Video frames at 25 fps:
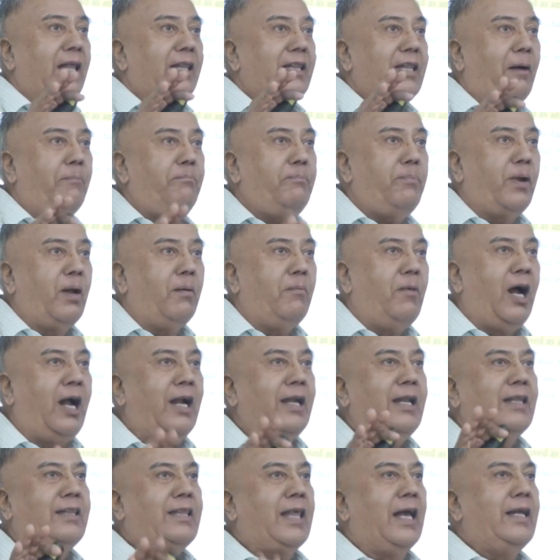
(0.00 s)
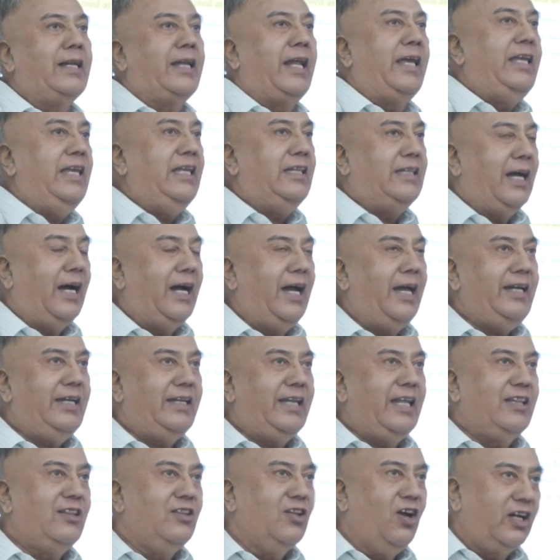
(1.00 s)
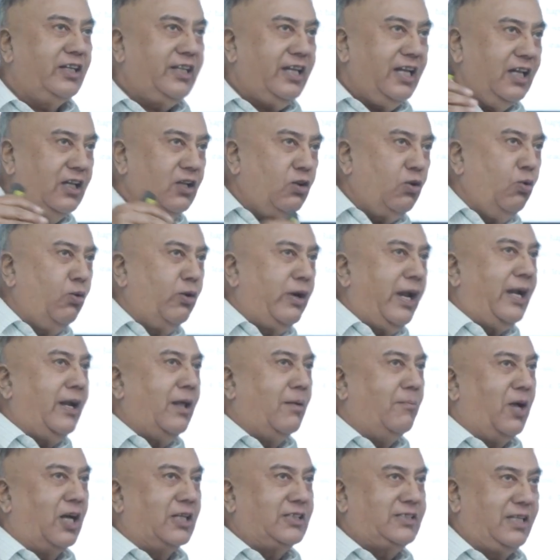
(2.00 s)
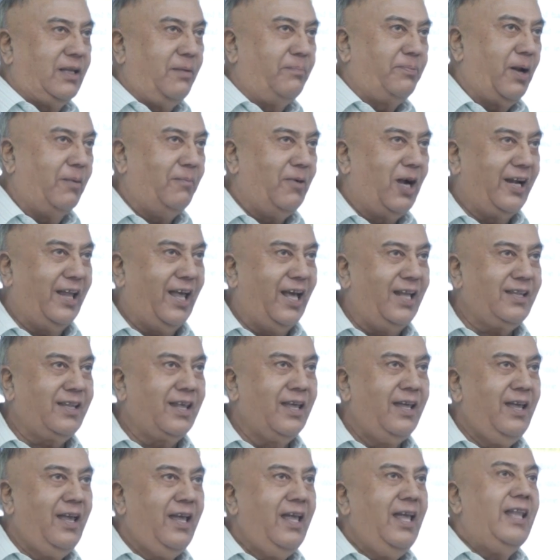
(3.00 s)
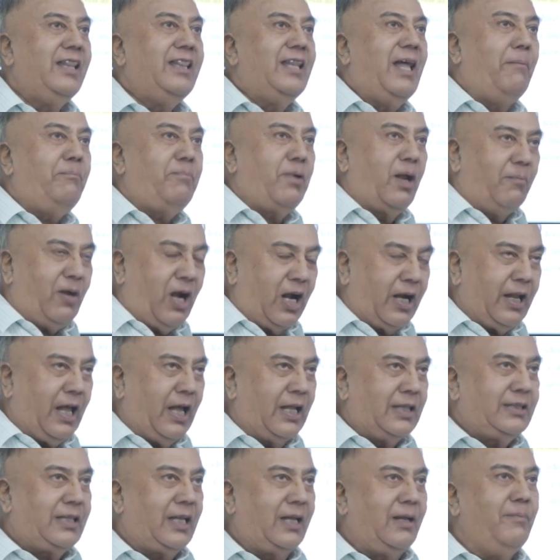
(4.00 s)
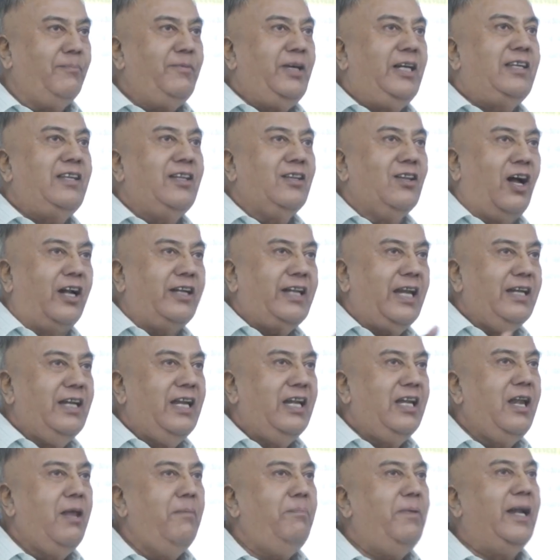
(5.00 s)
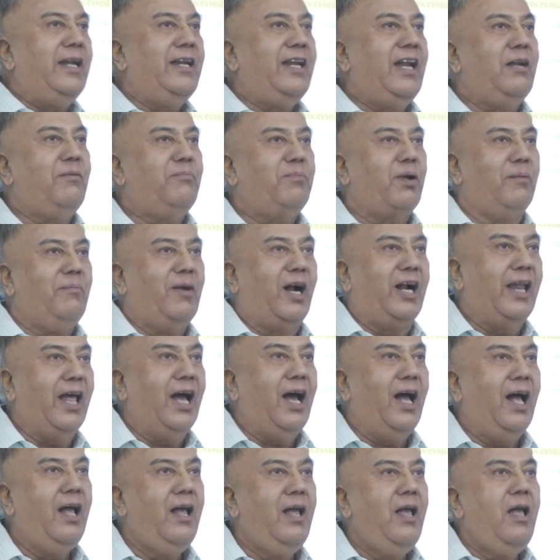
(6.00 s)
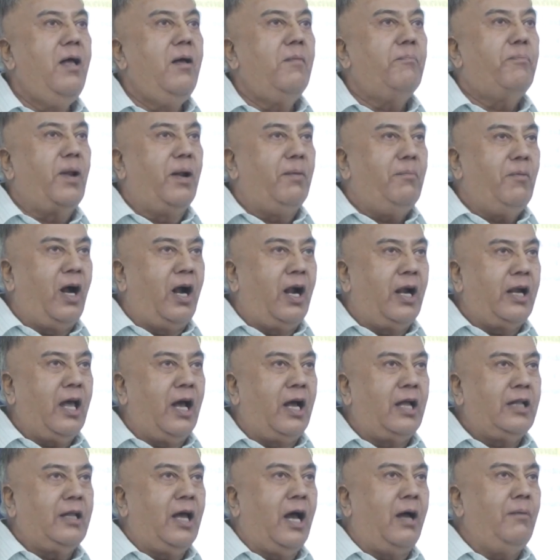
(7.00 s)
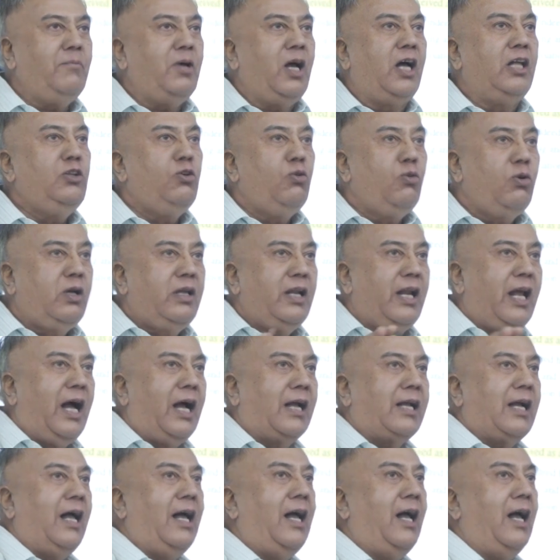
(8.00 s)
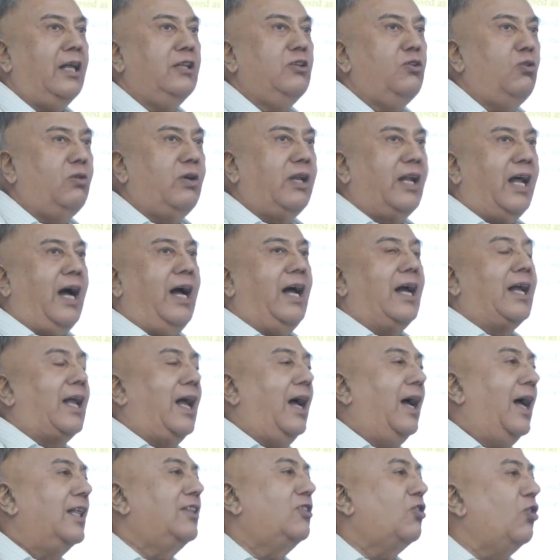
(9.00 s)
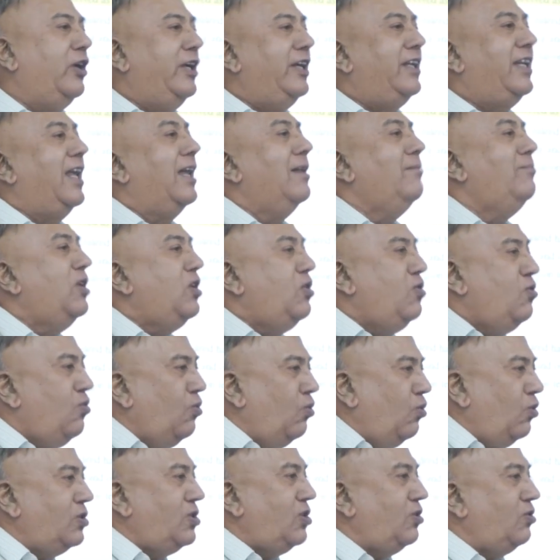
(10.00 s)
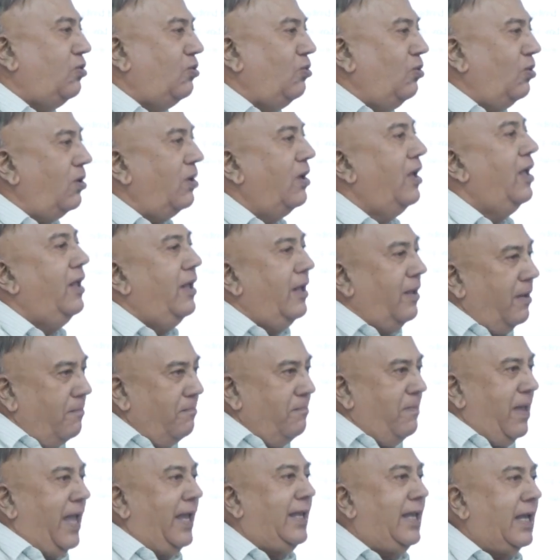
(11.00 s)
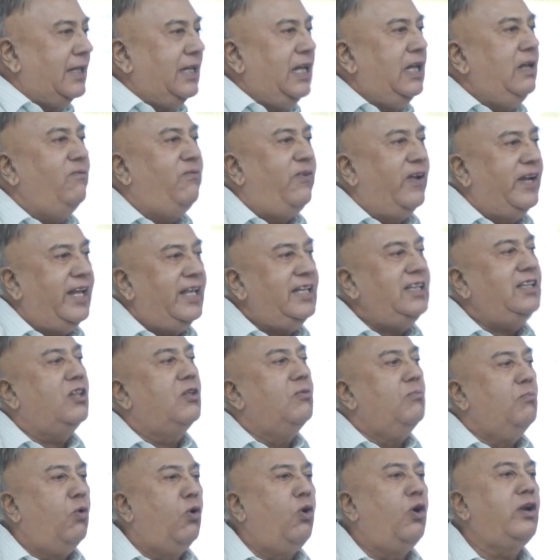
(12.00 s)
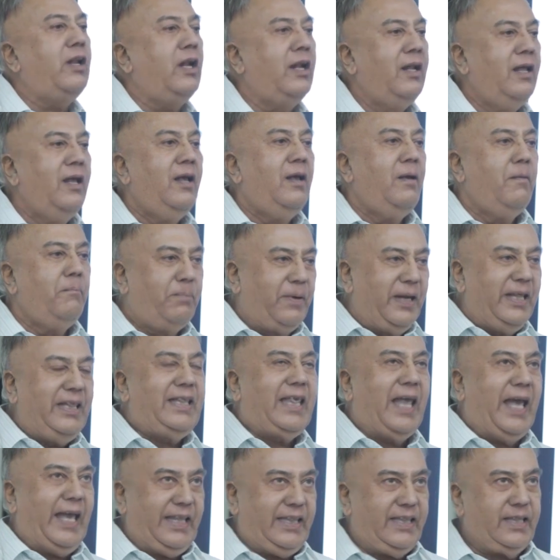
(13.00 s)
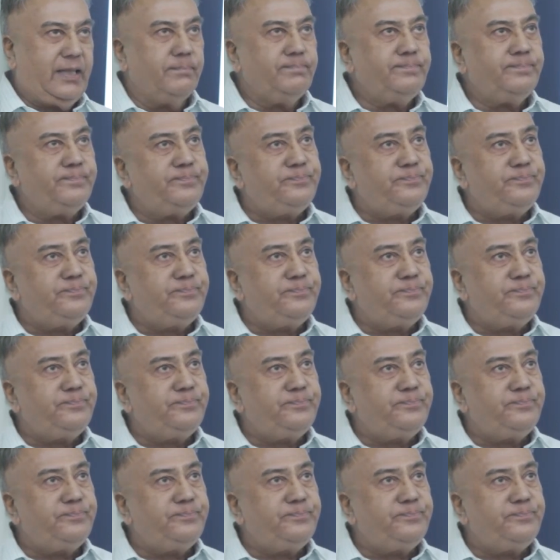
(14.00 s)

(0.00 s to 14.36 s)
sangrahitaha, it is not included amongst the pramanas. Na pramanantaram, it's not an independent pramana. Pramananam anugrahakaha. So it can be used to make an inference more precise.